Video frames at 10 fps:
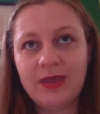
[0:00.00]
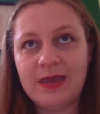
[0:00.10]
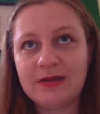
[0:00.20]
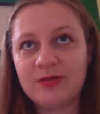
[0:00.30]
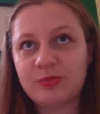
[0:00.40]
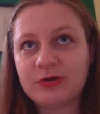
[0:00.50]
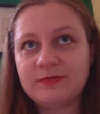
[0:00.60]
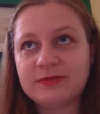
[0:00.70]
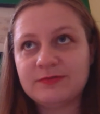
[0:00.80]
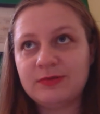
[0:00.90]
And in a
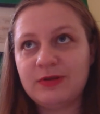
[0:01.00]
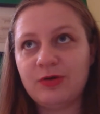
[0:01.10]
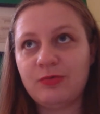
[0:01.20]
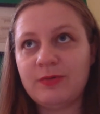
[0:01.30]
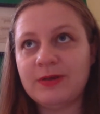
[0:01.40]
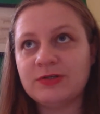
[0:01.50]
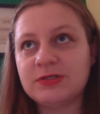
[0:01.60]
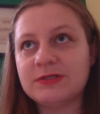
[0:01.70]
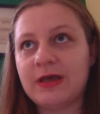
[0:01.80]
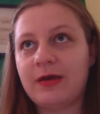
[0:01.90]
previous video, we
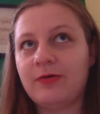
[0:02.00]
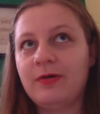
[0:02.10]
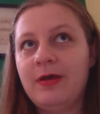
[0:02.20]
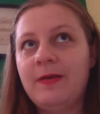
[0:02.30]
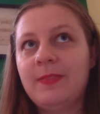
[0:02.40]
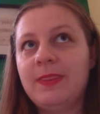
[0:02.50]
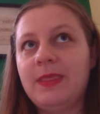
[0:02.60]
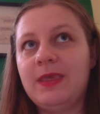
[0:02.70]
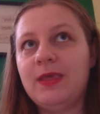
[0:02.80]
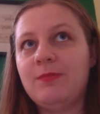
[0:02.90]
mentioned how
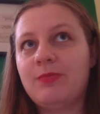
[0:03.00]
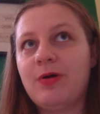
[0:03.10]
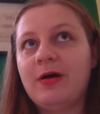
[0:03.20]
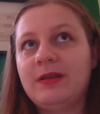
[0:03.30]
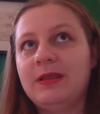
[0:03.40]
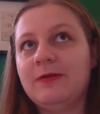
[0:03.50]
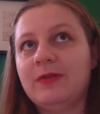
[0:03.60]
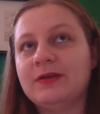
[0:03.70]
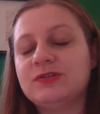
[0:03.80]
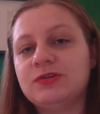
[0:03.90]
the body
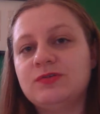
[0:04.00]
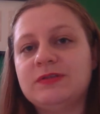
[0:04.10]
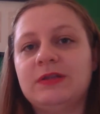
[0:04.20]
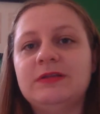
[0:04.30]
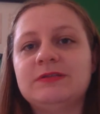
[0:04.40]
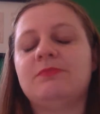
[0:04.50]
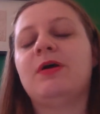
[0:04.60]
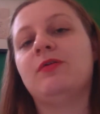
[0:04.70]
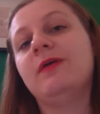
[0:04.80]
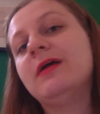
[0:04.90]
likes to use the least
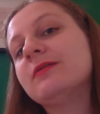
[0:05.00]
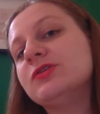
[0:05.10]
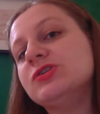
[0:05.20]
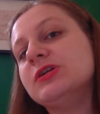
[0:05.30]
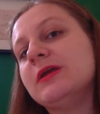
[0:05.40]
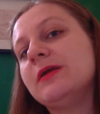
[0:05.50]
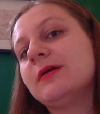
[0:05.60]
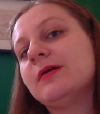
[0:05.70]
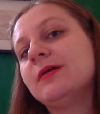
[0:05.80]
amount of energy